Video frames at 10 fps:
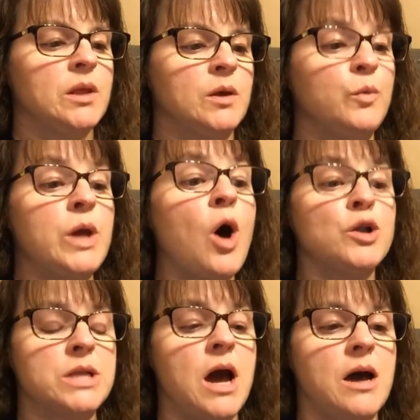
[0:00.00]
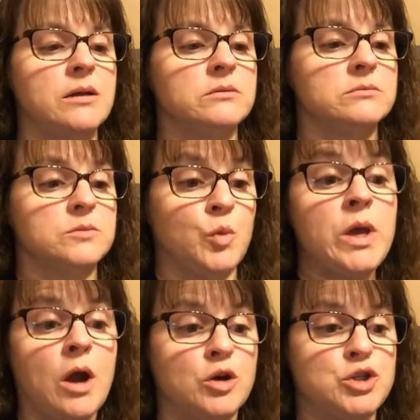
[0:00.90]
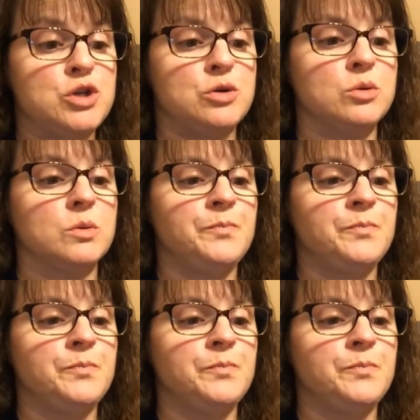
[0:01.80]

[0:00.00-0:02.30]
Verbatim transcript: We all nod. We are too.